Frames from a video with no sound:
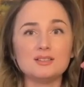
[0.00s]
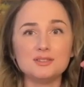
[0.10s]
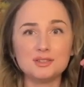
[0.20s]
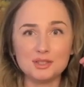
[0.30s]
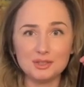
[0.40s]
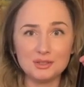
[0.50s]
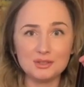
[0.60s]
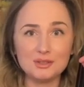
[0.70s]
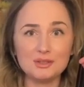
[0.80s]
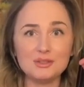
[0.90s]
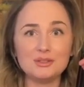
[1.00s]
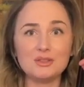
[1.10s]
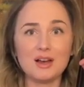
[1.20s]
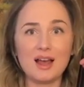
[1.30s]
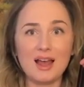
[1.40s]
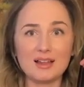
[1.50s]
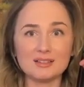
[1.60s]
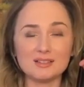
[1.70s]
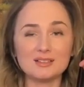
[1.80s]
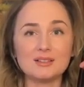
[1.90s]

2 and